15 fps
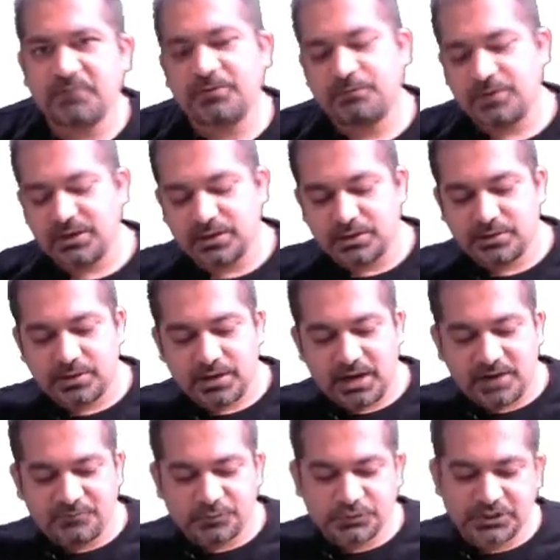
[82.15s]
1500,
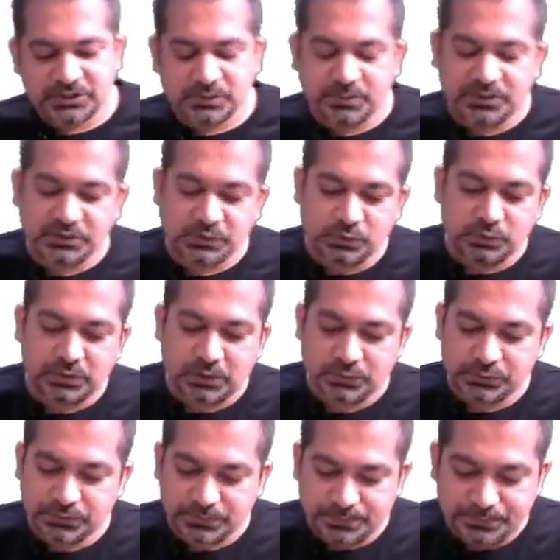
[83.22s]
and for 6 months
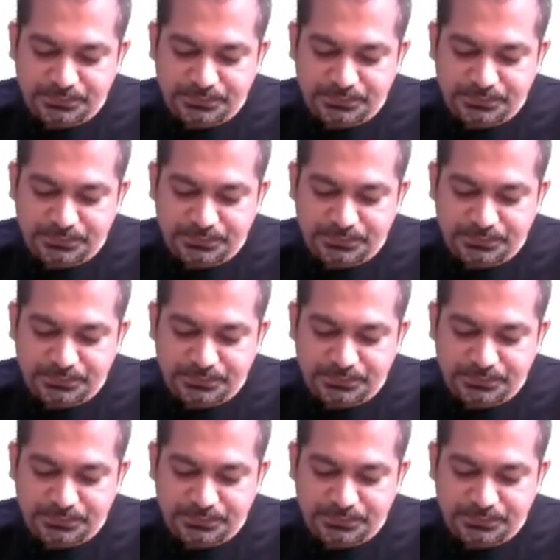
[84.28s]
2000.